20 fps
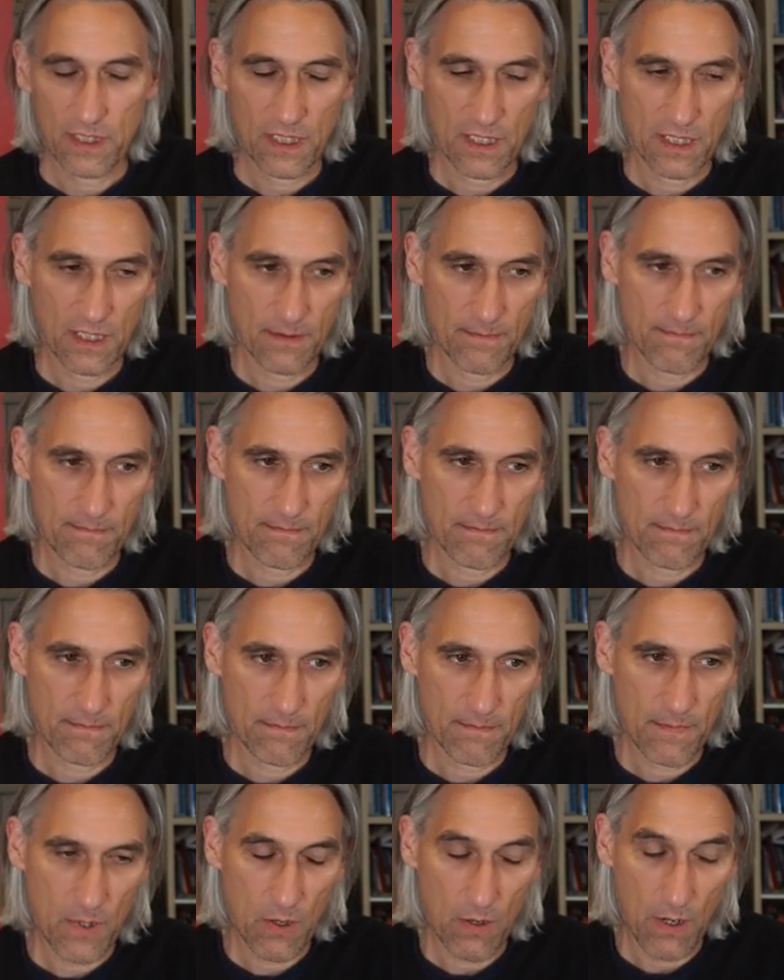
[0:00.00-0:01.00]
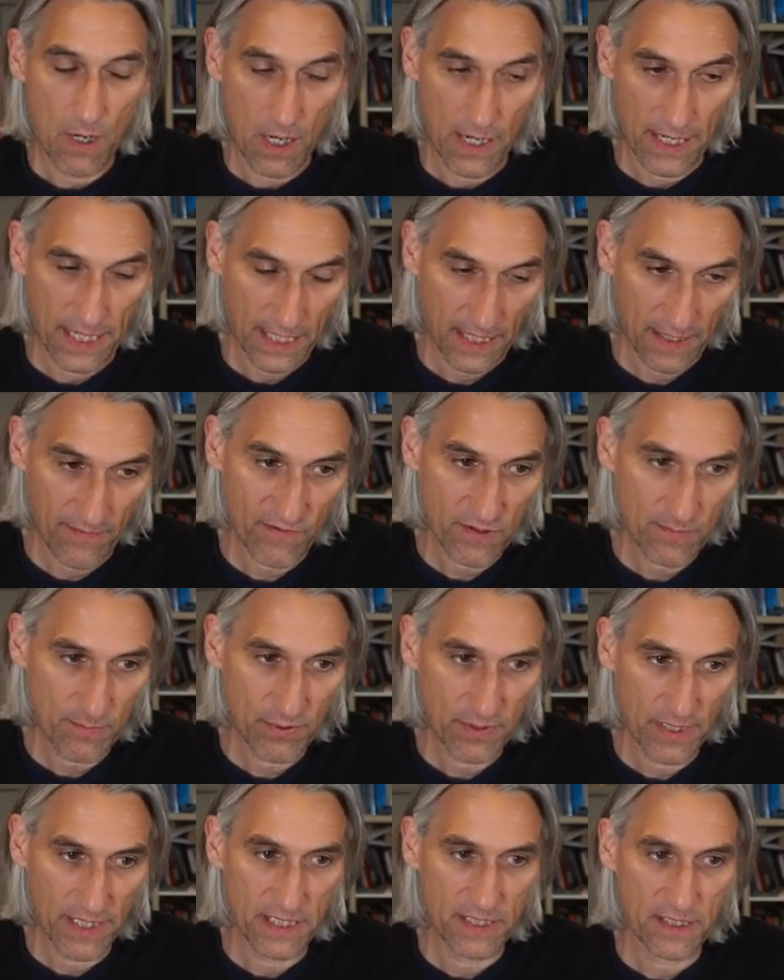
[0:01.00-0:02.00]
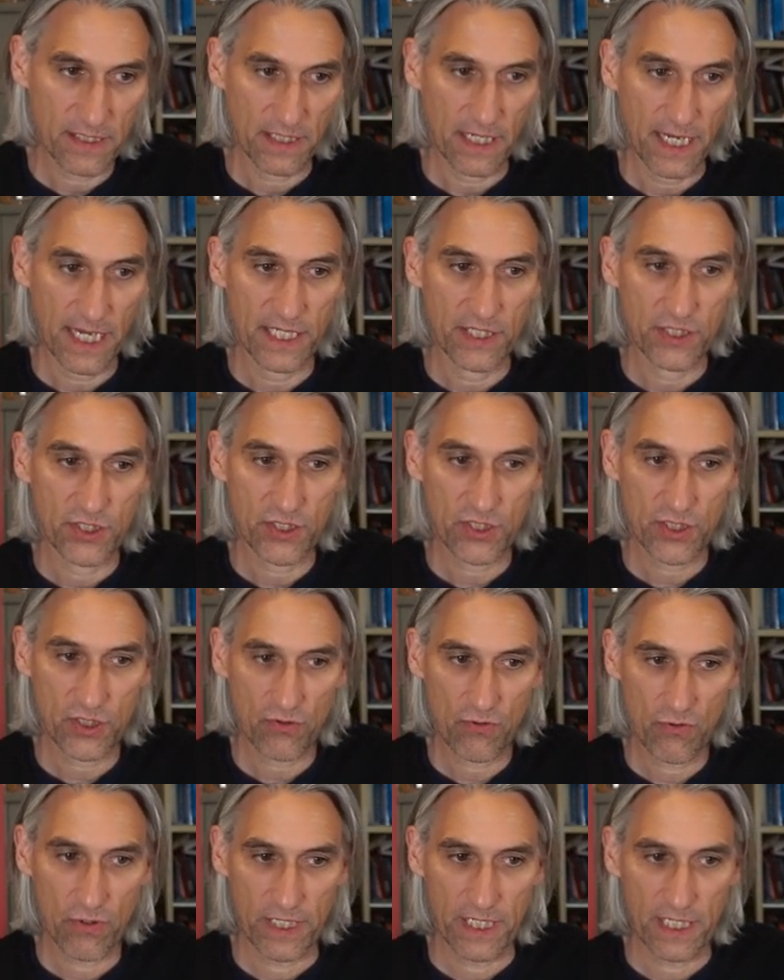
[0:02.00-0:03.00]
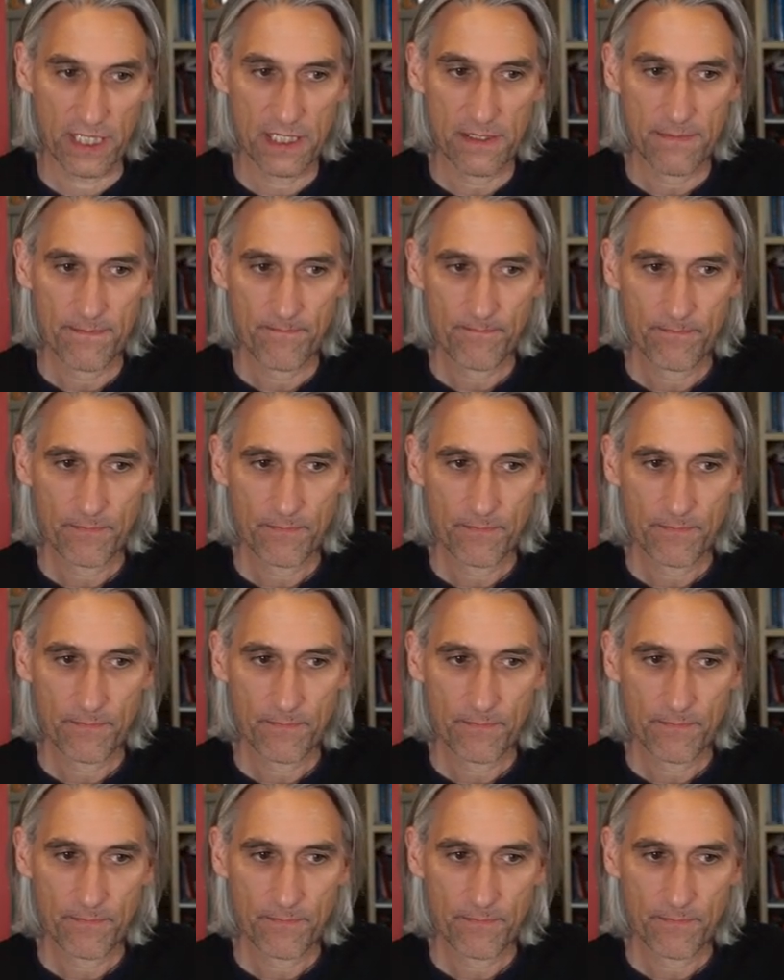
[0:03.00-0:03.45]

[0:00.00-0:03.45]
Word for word: Um, I haven't played h3